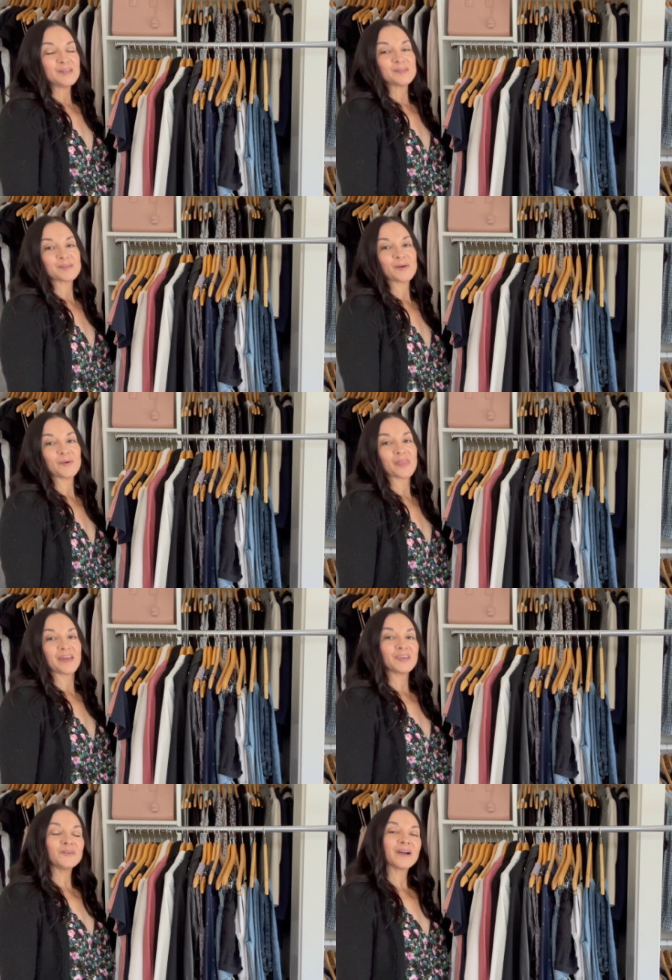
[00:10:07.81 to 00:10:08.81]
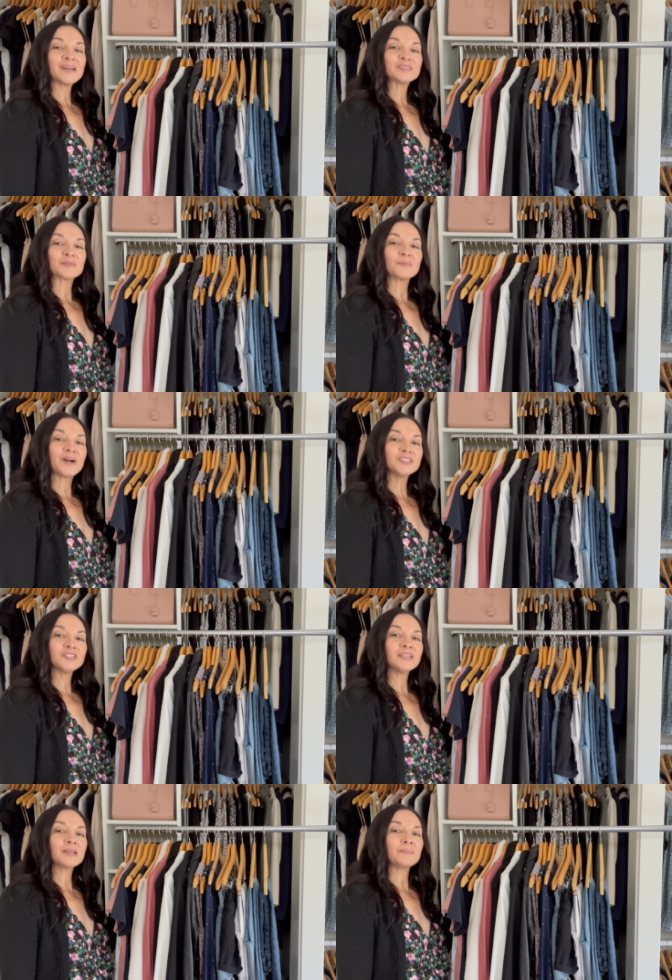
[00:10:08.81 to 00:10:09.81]
So thank you guys for
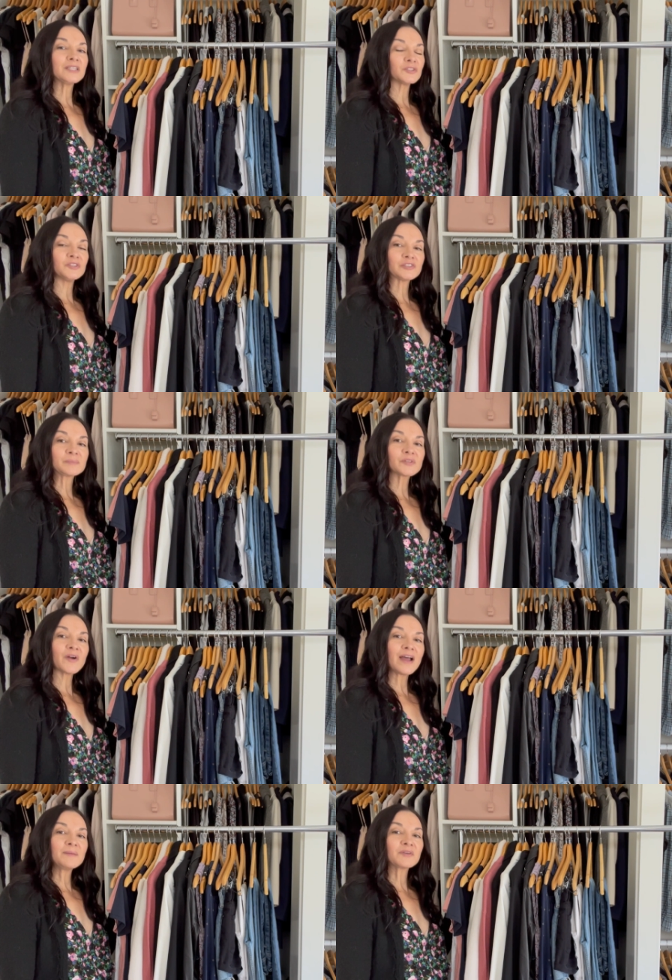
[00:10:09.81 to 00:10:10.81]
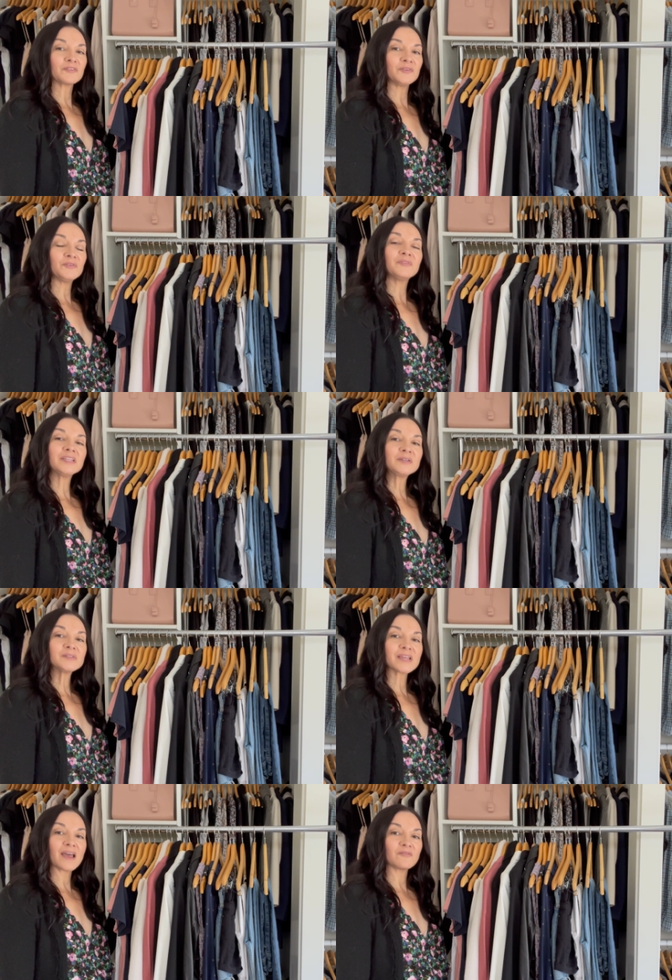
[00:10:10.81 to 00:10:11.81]
watching. Make sure you're subscribed for new
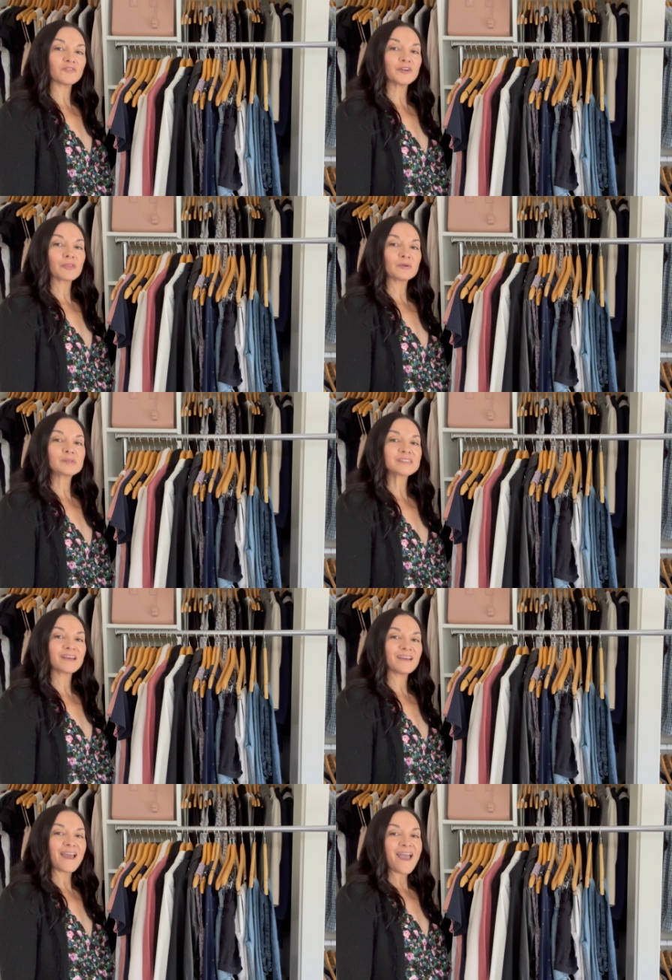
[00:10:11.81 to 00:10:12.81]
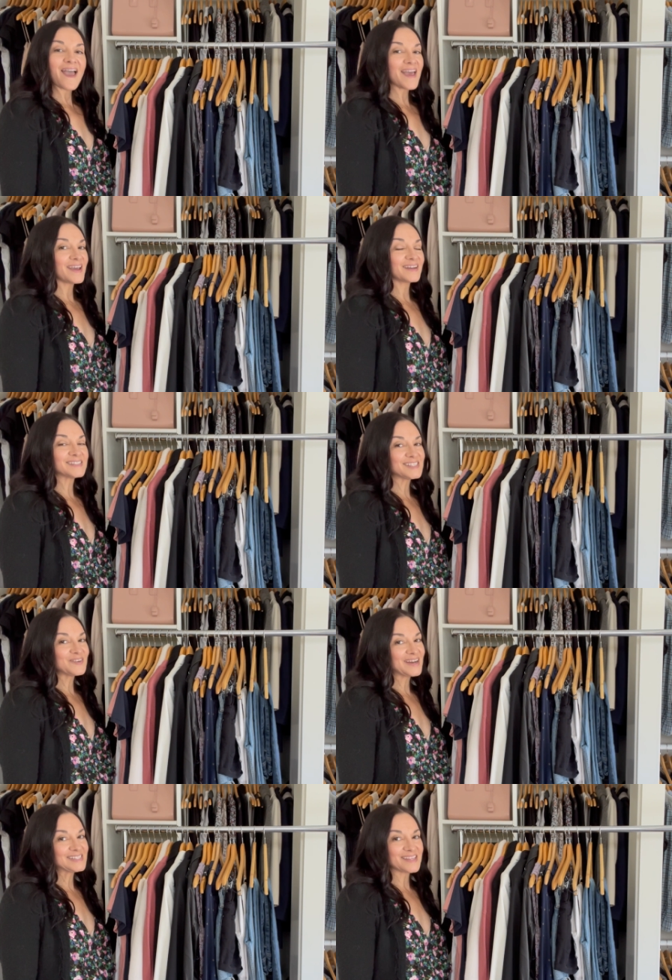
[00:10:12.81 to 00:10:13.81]
videos every Thursday, and I'll see you
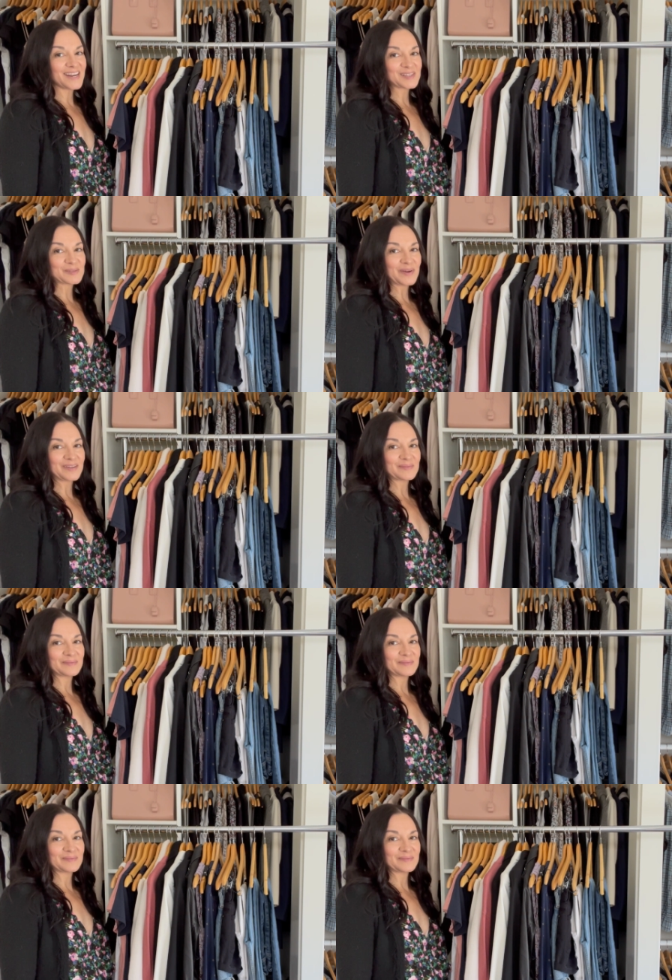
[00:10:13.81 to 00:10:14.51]
guys in the next one.